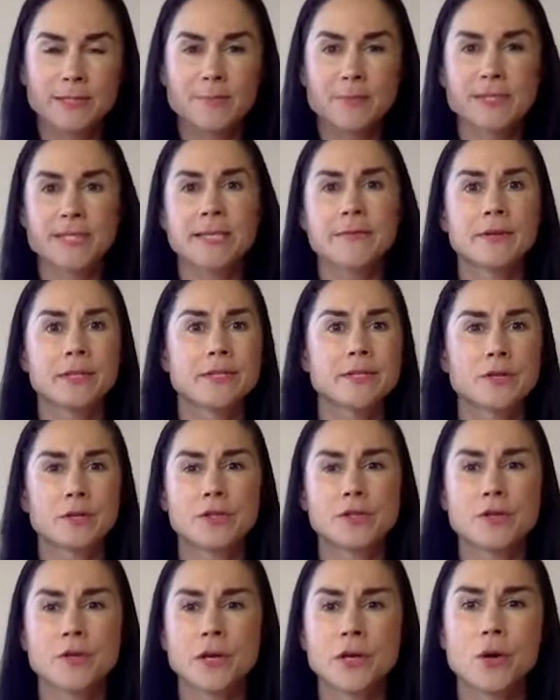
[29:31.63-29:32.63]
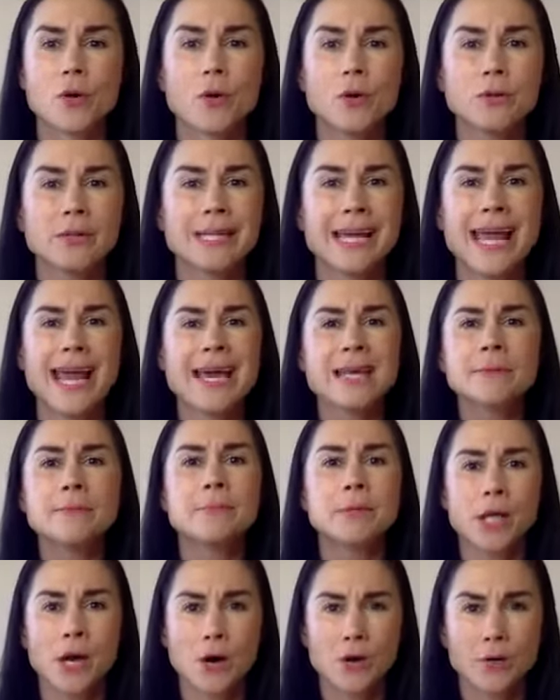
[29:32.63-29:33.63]
specific surgery called the
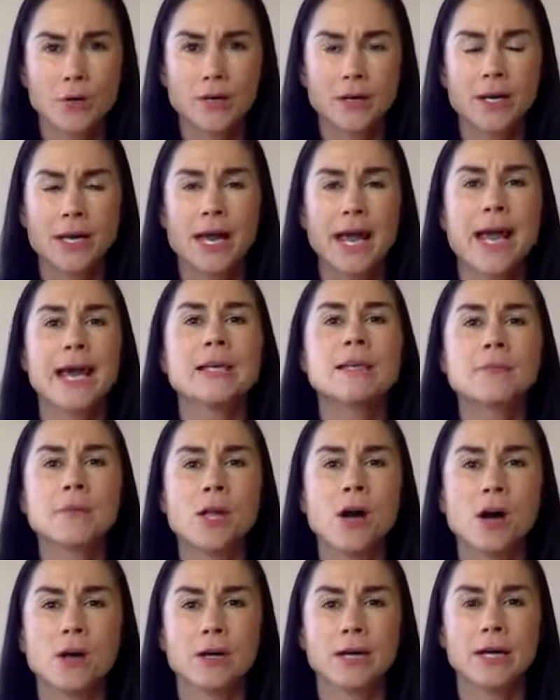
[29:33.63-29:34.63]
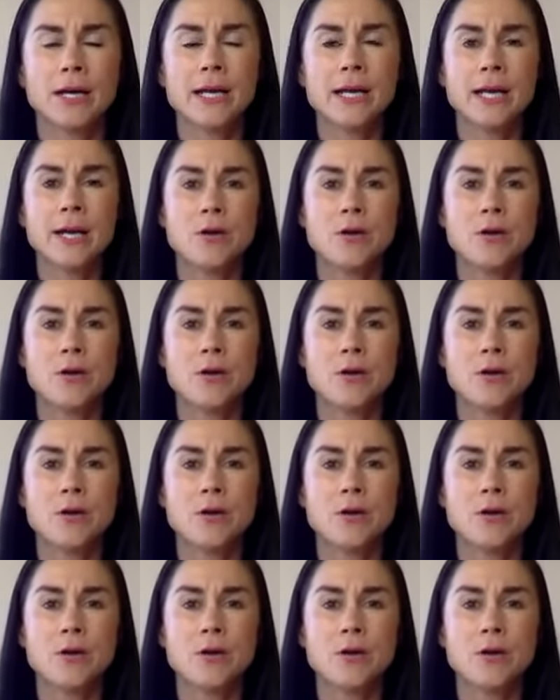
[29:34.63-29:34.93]
en bloc en bloc